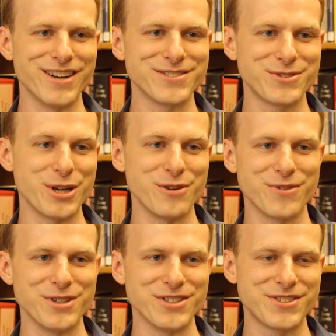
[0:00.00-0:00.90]
study
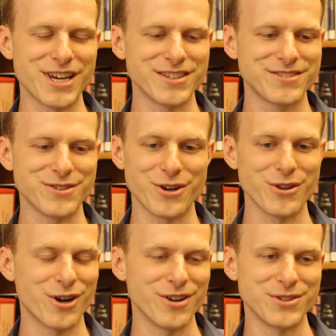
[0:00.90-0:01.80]
for this test and all
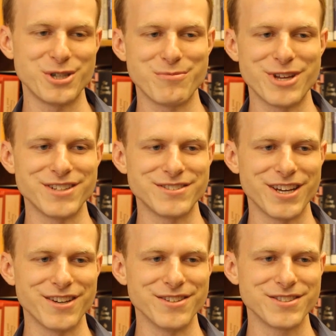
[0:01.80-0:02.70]
the hardship that
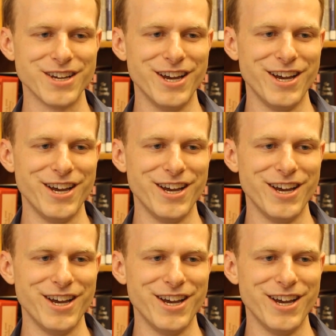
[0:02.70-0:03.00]
entails,